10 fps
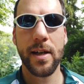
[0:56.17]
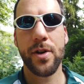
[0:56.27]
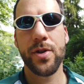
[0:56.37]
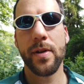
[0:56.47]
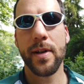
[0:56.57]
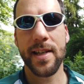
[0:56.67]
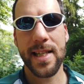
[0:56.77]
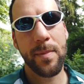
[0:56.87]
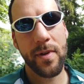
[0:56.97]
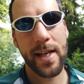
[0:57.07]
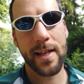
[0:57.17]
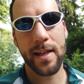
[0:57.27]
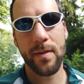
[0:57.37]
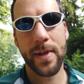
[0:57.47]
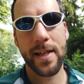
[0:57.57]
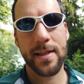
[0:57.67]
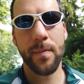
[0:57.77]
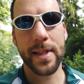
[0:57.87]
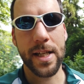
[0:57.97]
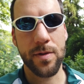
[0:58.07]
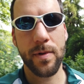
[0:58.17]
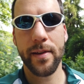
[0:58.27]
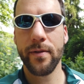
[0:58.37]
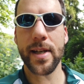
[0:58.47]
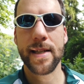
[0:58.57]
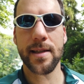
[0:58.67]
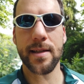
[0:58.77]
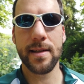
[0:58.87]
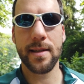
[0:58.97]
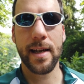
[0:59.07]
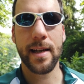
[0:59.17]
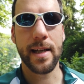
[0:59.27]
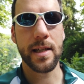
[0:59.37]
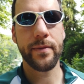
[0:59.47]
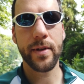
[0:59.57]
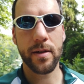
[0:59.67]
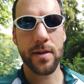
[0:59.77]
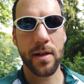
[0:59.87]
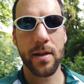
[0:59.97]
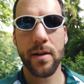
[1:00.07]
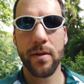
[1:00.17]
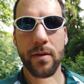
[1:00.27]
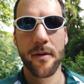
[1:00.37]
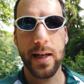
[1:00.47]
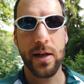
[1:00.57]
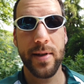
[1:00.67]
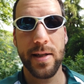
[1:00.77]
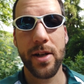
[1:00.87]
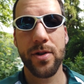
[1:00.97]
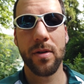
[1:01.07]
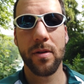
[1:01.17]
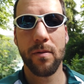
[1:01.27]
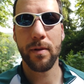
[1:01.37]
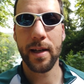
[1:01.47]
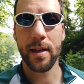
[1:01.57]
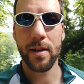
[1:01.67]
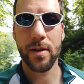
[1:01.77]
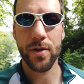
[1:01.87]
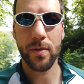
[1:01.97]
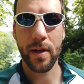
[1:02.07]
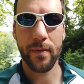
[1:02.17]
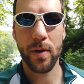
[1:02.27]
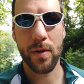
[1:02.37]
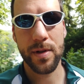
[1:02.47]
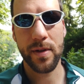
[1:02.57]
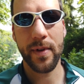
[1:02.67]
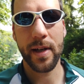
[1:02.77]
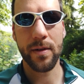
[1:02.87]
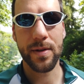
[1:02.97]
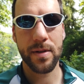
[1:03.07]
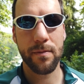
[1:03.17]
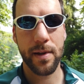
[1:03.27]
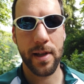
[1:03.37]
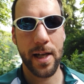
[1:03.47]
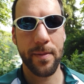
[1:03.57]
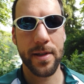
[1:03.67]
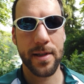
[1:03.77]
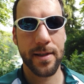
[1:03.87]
I'll show you an example of that in a minute, but that's just one of the reasons that ND filters are kind of essential when shooting photos and videos with cameras.